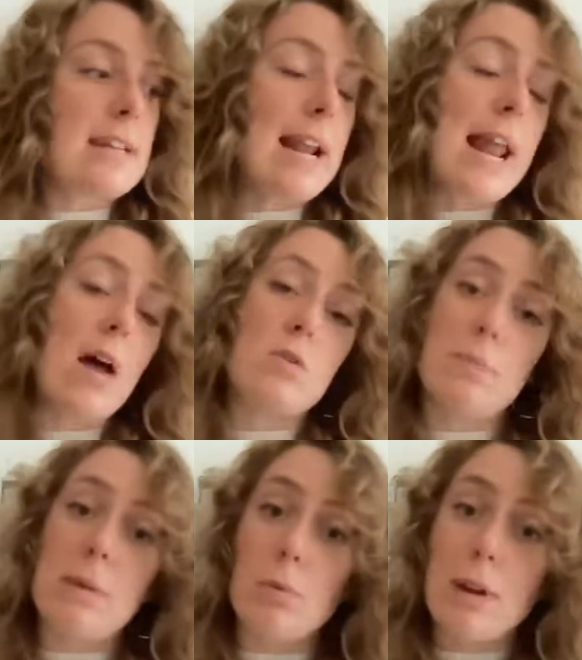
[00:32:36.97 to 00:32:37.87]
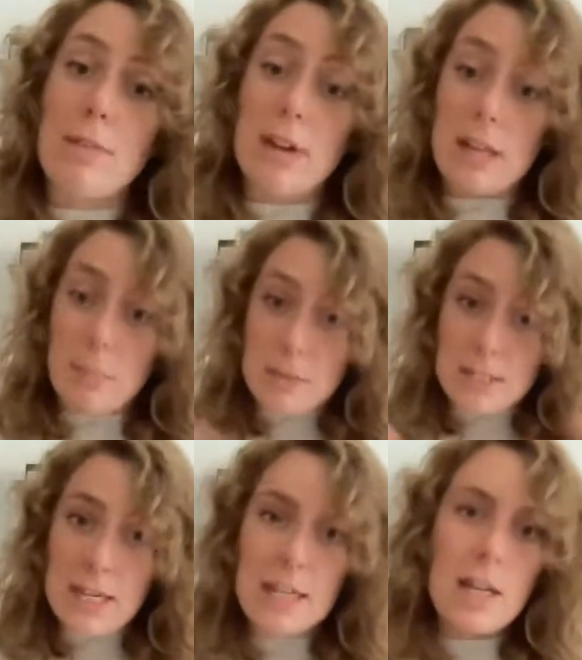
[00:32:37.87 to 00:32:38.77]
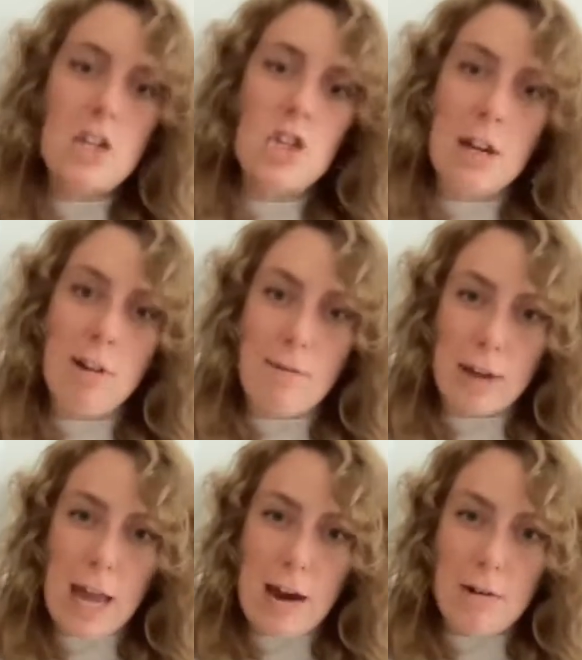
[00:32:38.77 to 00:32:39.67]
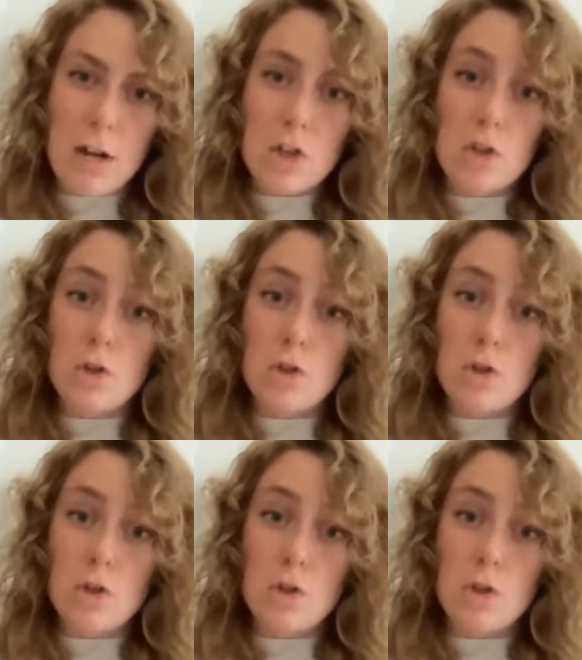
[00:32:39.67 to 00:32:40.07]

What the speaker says: allows people living in a particular geographic area